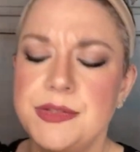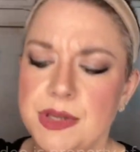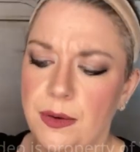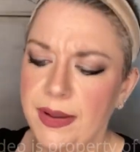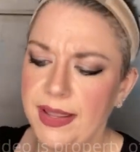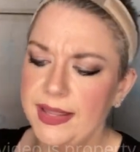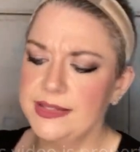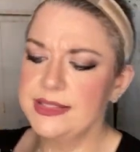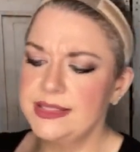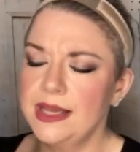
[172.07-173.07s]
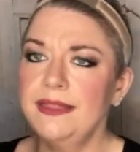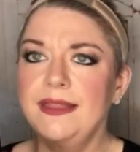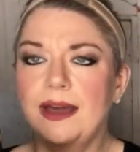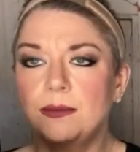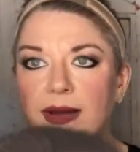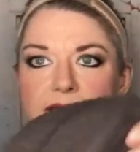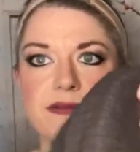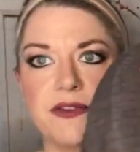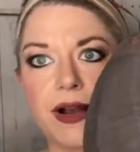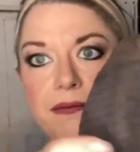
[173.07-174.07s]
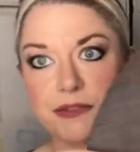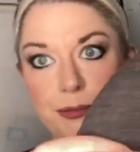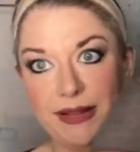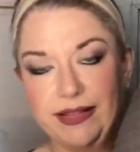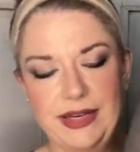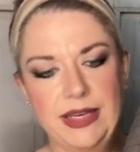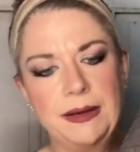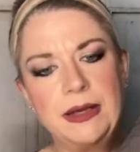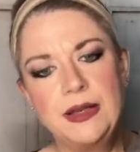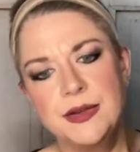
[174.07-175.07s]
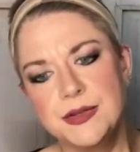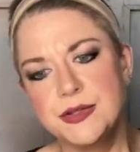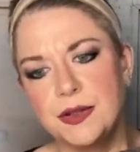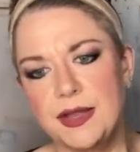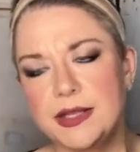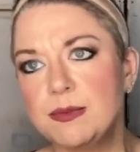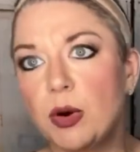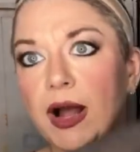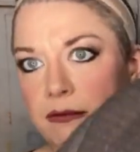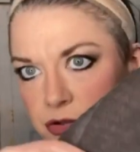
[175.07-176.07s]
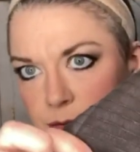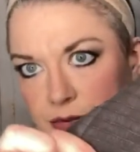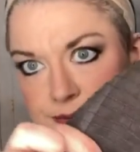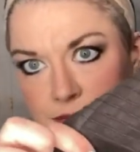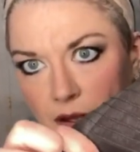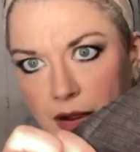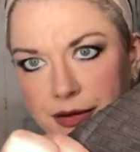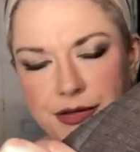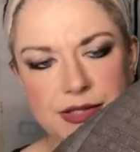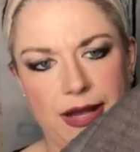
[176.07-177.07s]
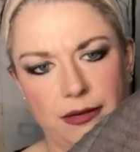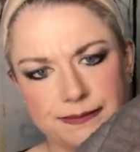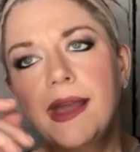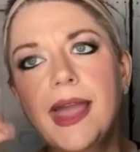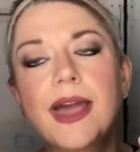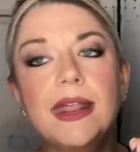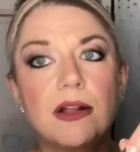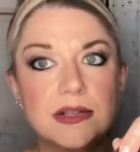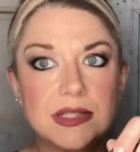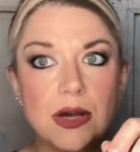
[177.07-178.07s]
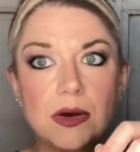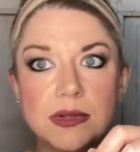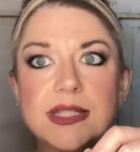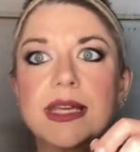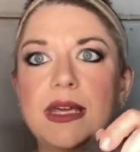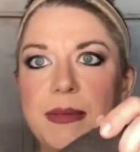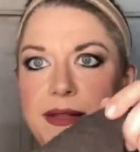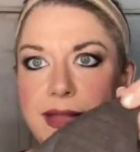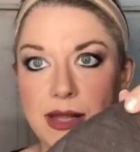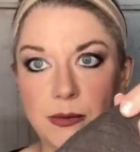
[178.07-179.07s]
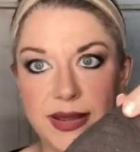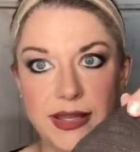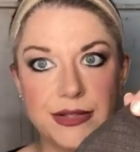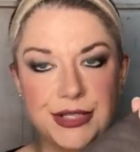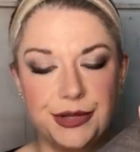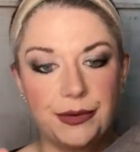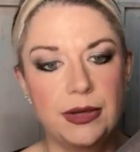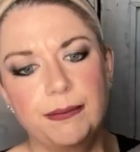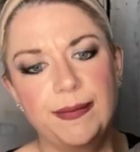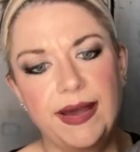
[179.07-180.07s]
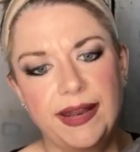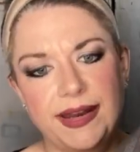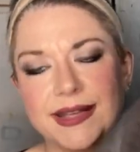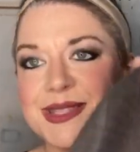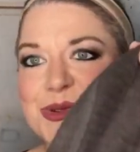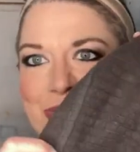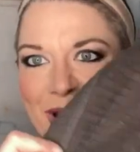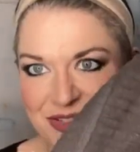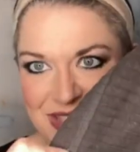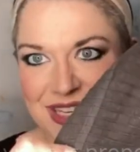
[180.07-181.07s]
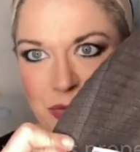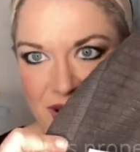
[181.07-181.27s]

So it's done that way for comfortability so that it's more comfortable on your scalp and it also to keep it lightweight too. But it is wefted